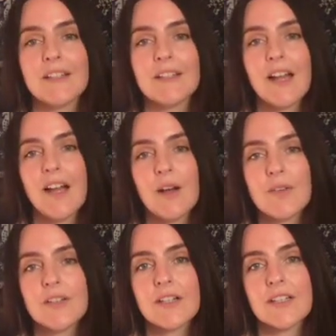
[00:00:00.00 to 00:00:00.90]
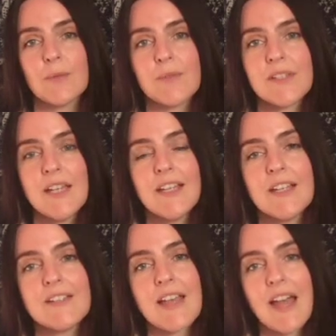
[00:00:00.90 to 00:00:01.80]
on how the eclipse
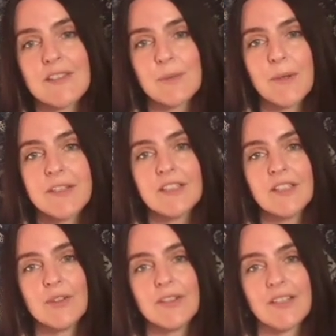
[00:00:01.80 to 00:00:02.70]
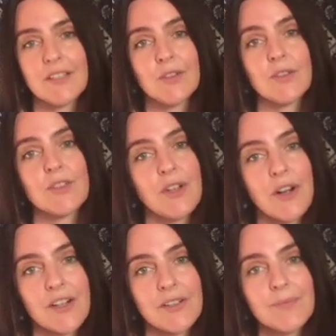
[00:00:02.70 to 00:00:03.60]
is aspecting your natal
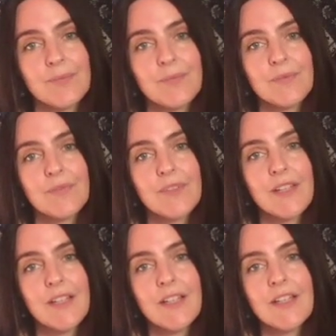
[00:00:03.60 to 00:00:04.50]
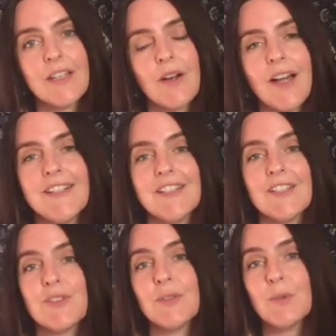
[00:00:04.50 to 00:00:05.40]
chart. Now, I did a
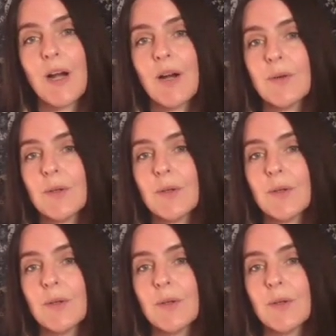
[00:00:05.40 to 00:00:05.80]
2-hour